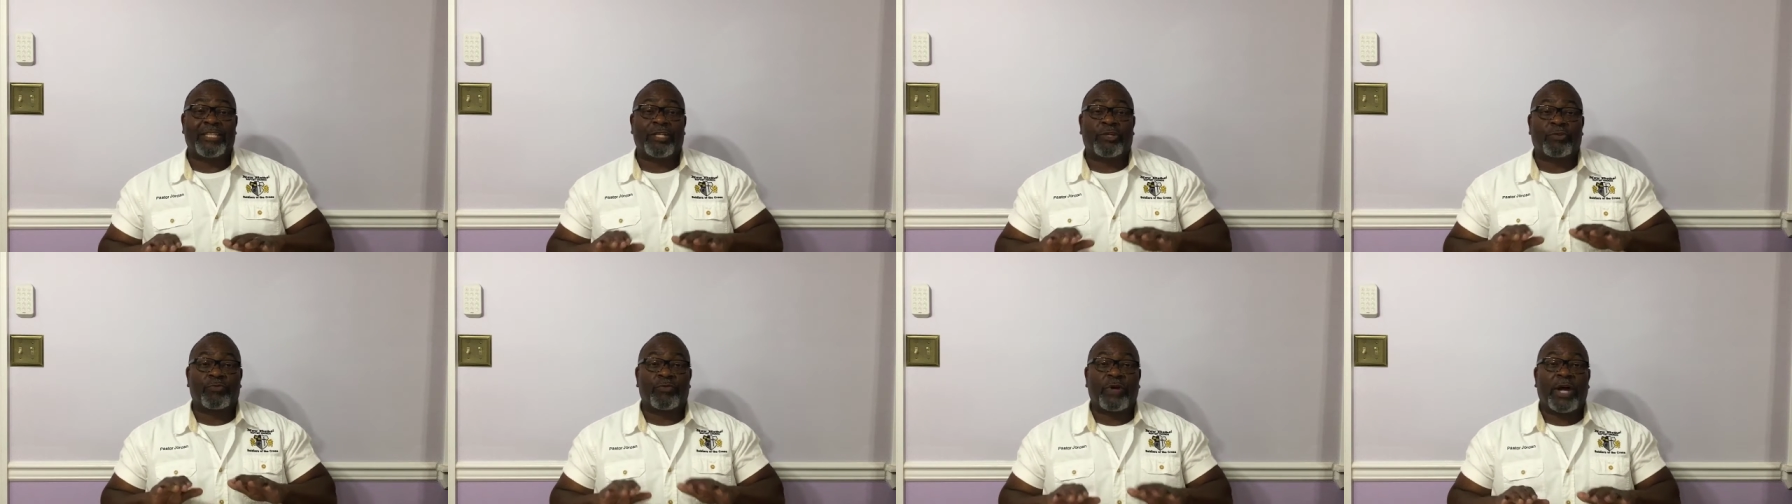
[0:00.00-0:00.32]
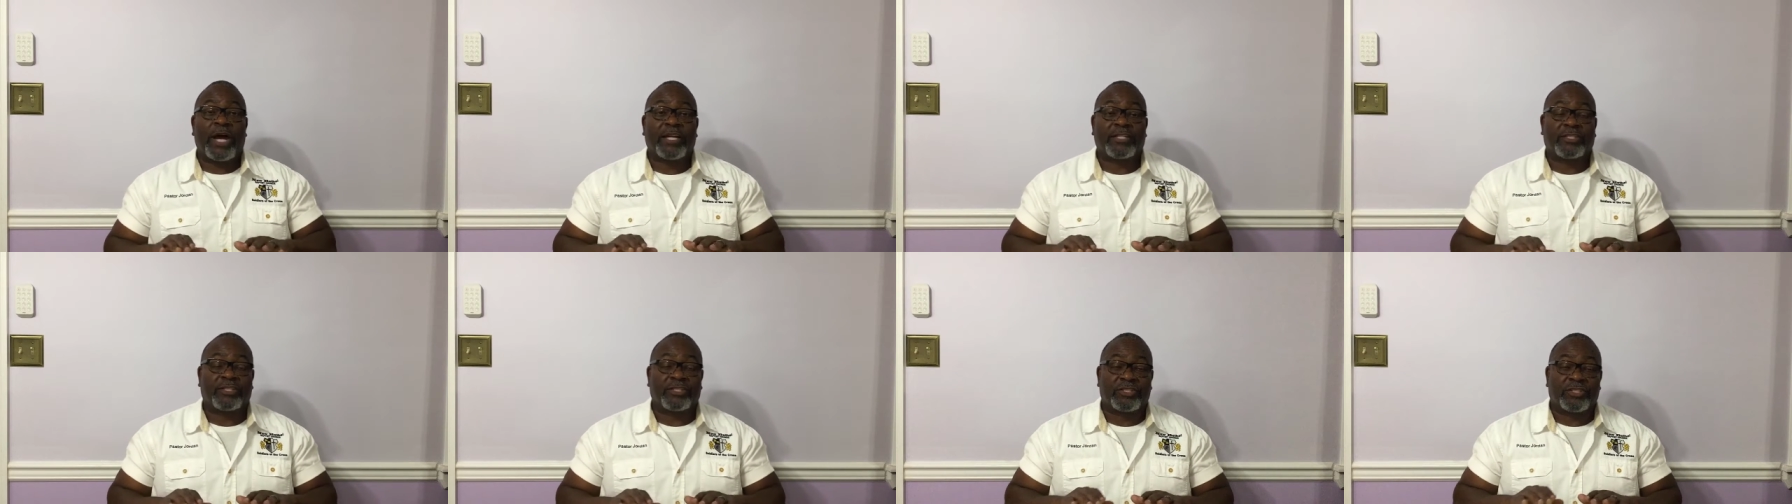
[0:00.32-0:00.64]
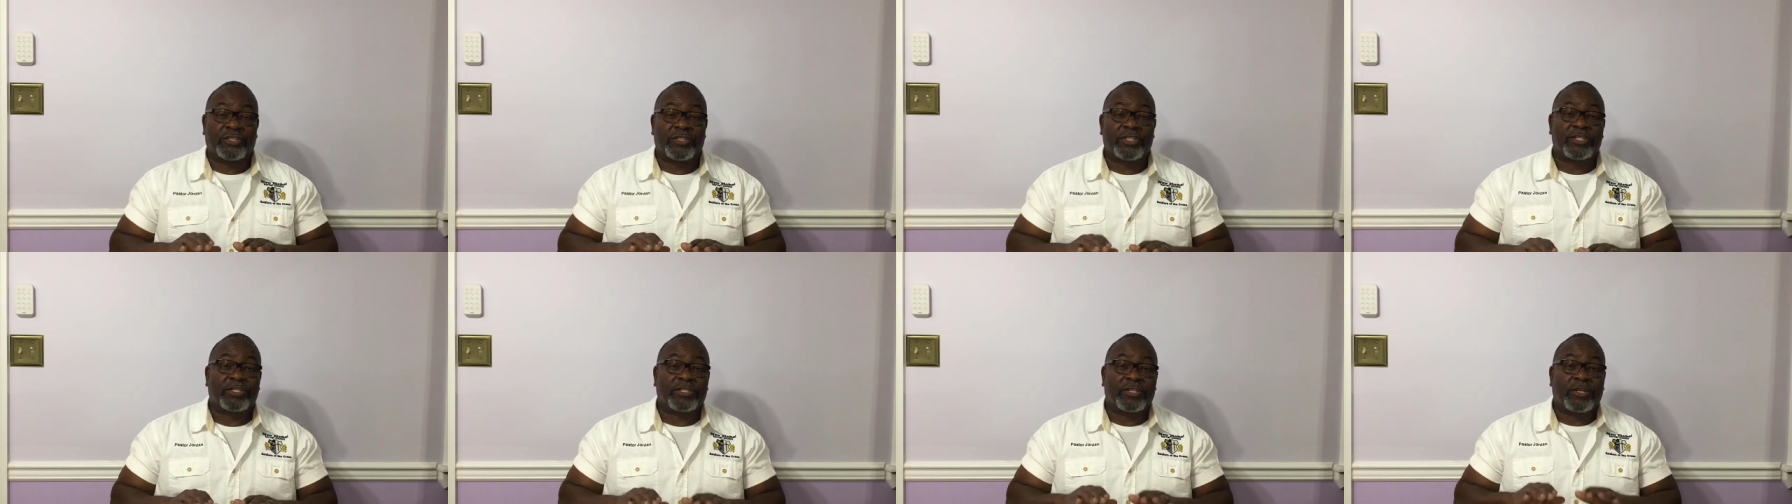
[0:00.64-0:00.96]
the
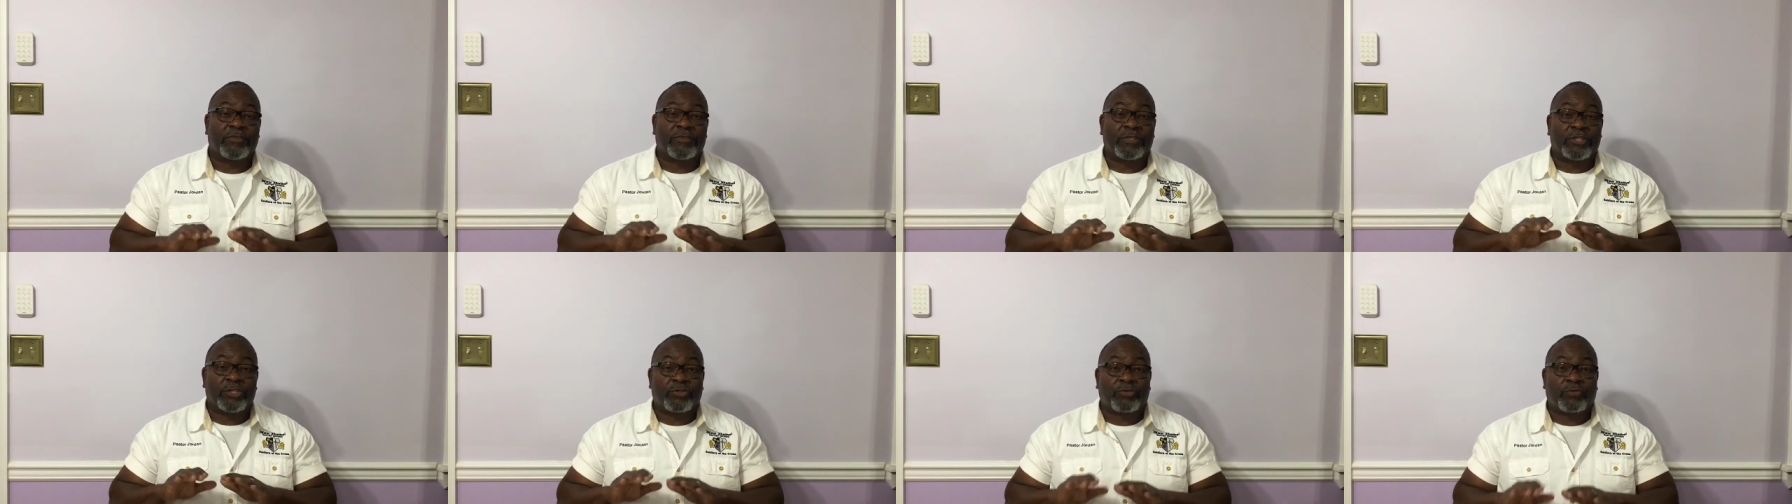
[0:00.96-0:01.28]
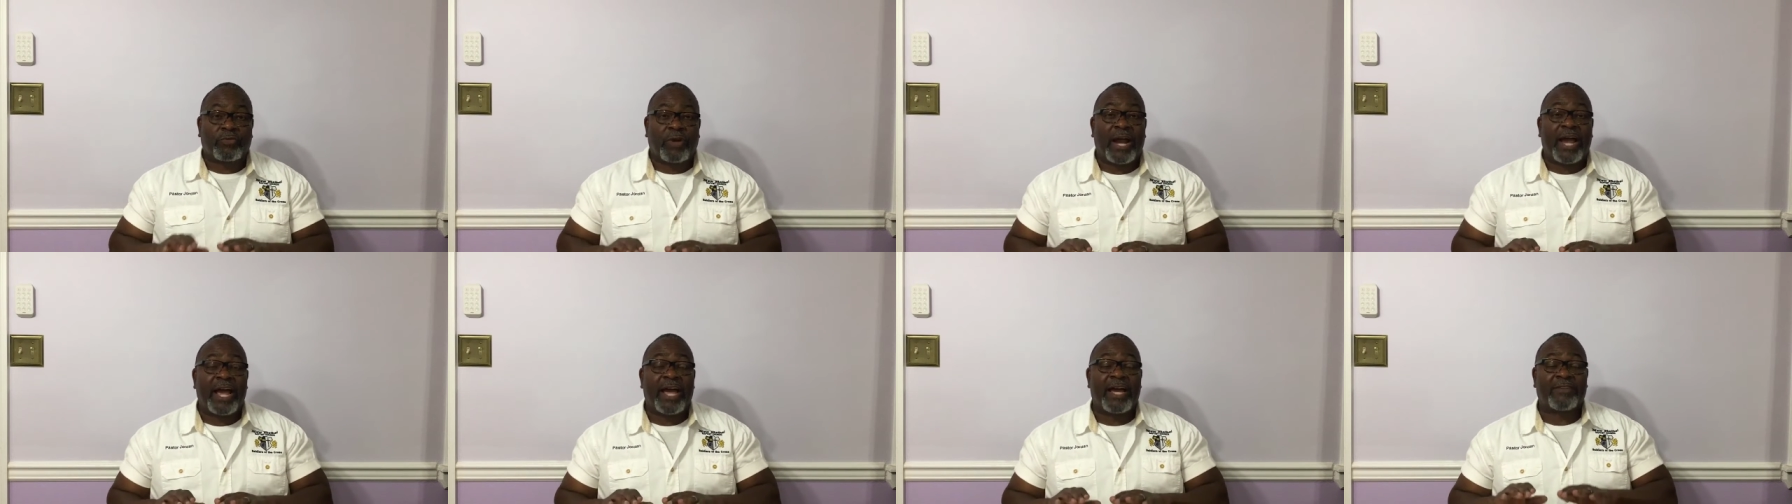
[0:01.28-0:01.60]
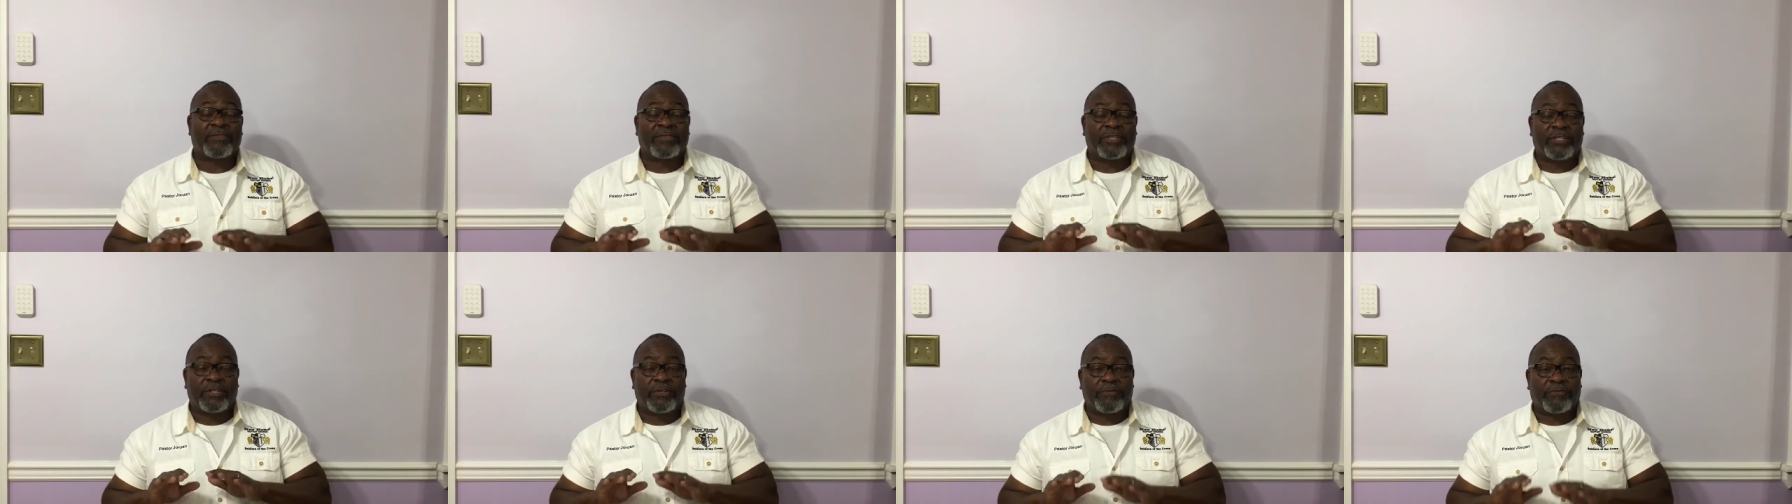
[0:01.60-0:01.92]
righteousness of the
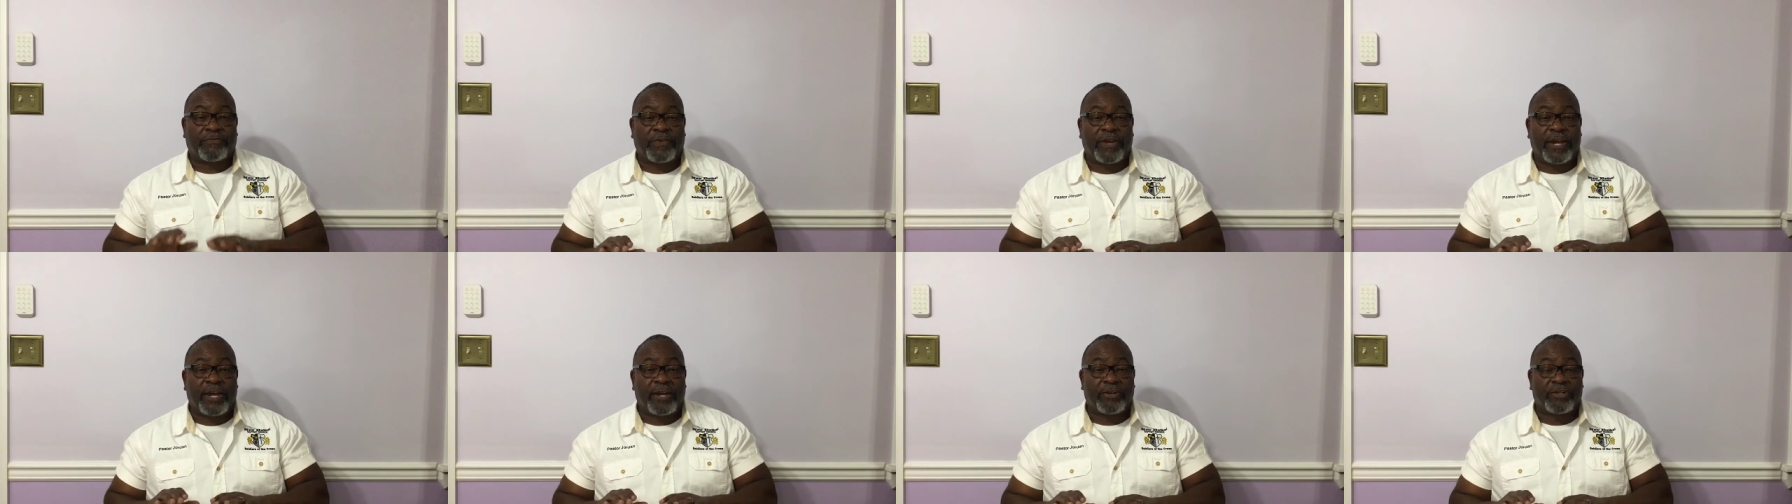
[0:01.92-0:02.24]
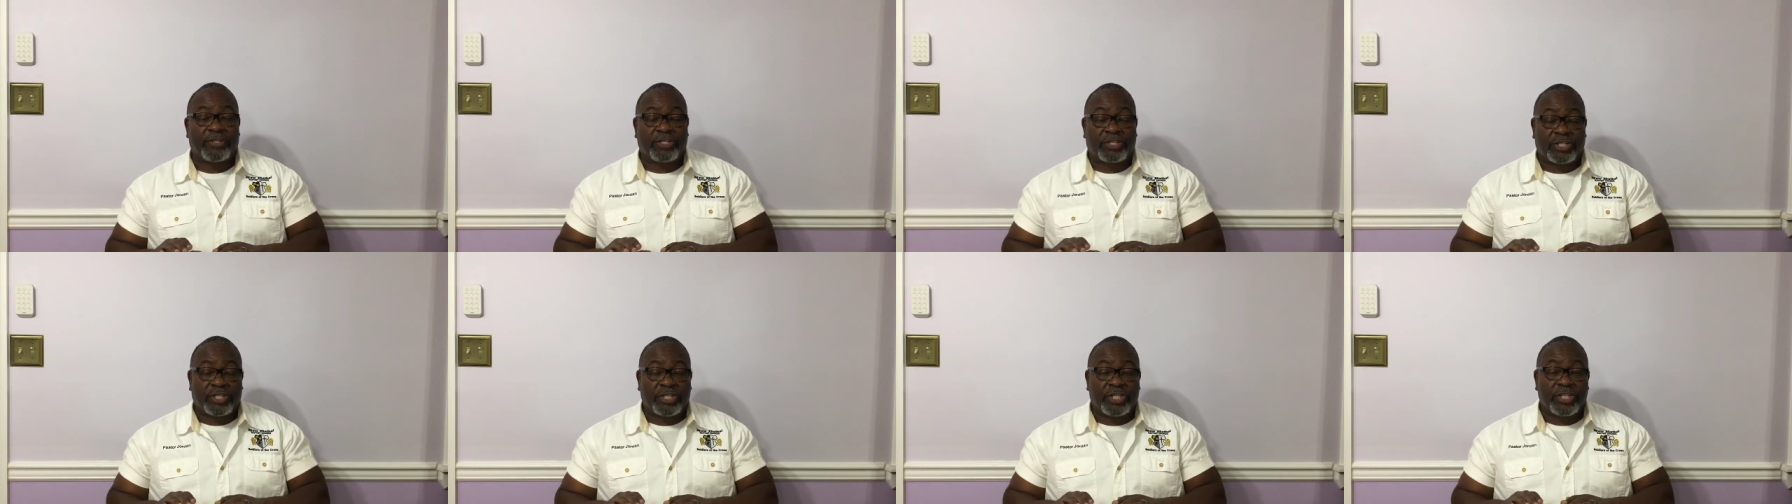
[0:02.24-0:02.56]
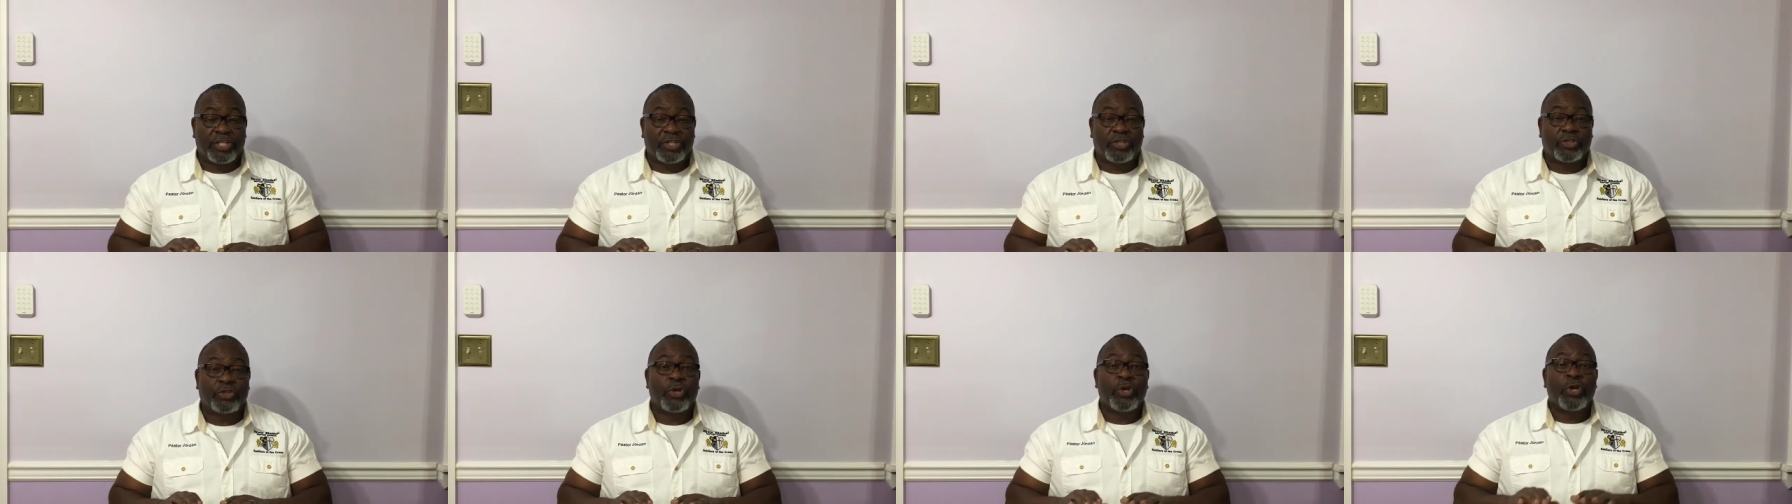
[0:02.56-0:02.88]
scribes and the
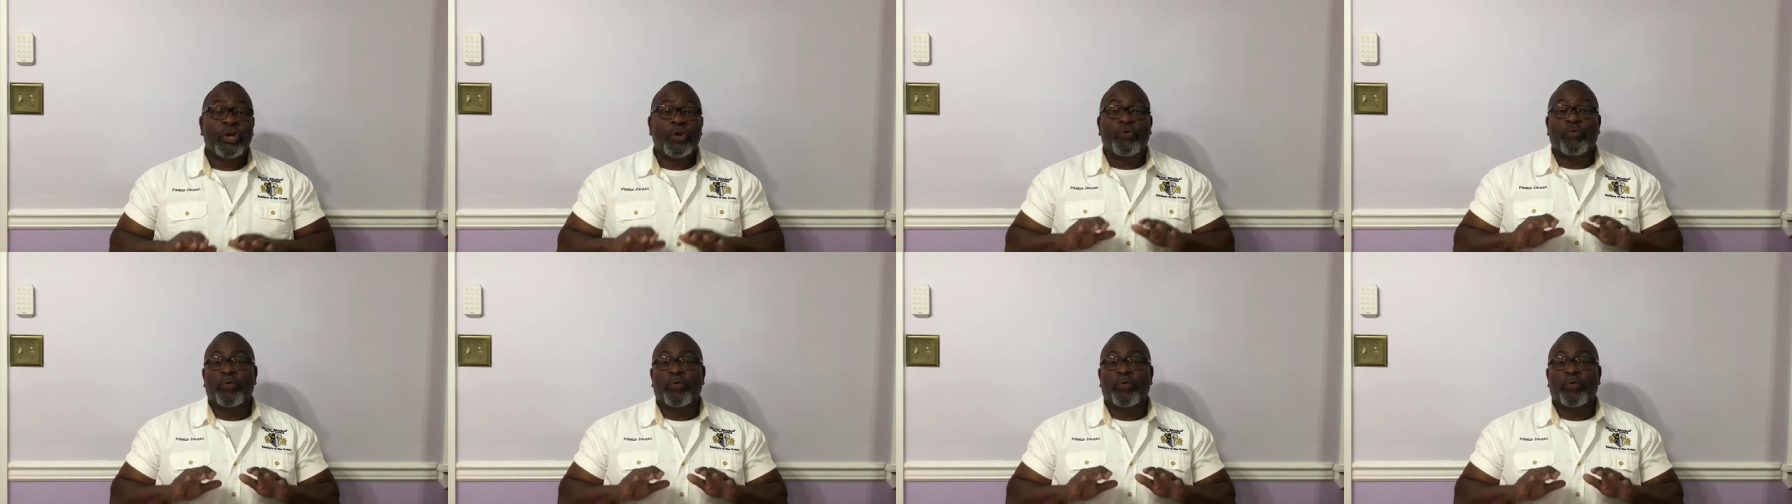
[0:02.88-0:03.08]
Pharisees,